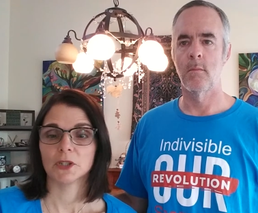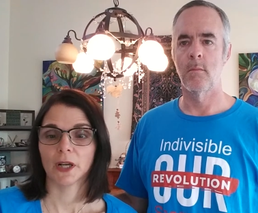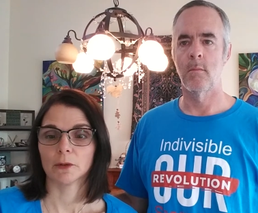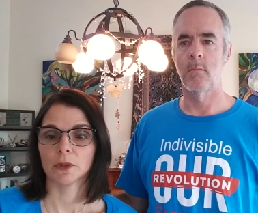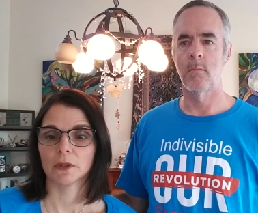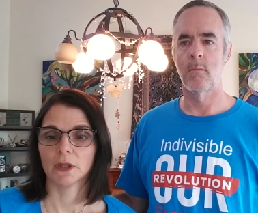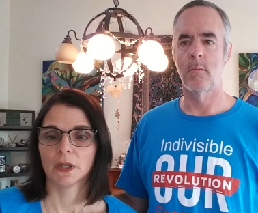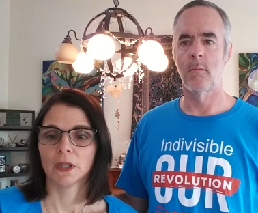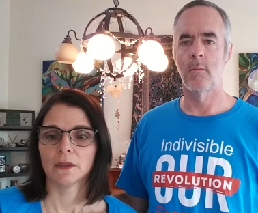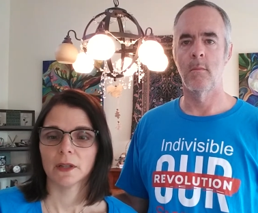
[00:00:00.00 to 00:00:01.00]
Speaker 1: a tyrant.
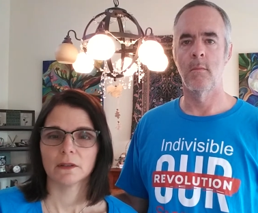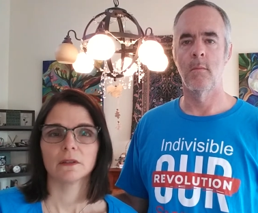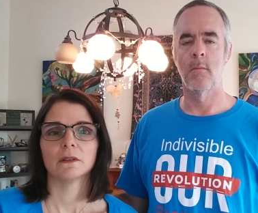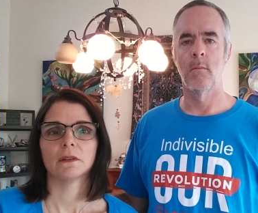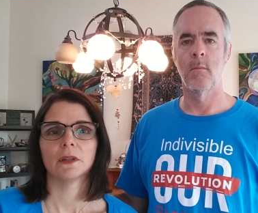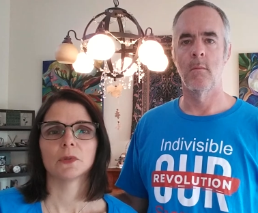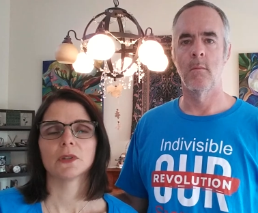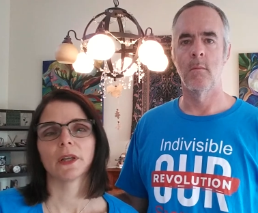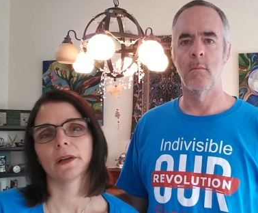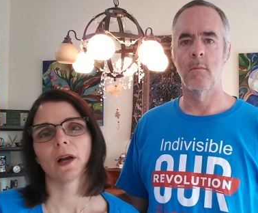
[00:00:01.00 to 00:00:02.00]
That's him
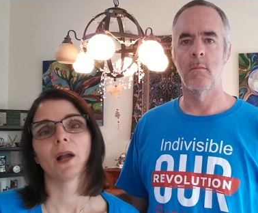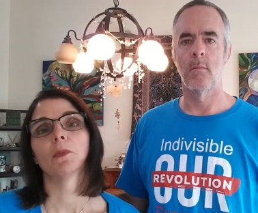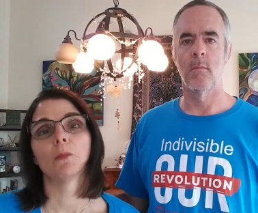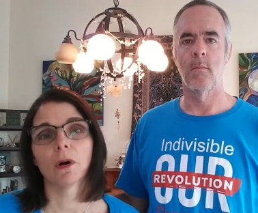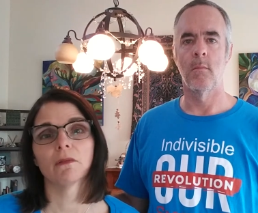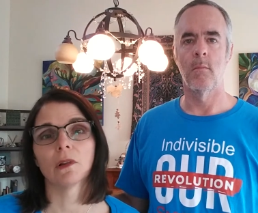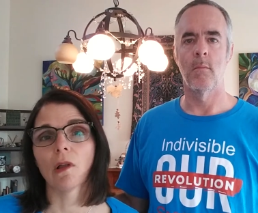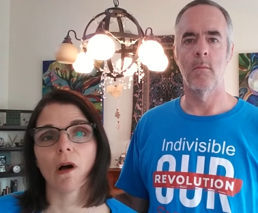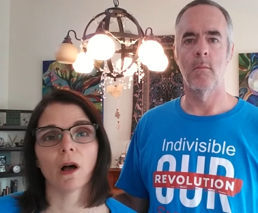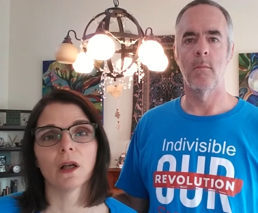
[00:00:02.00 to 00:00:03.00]
saying I am above the
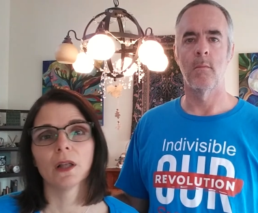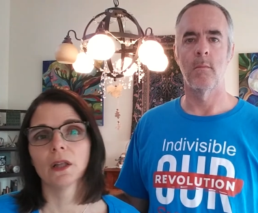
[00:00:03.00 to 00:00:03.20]
law,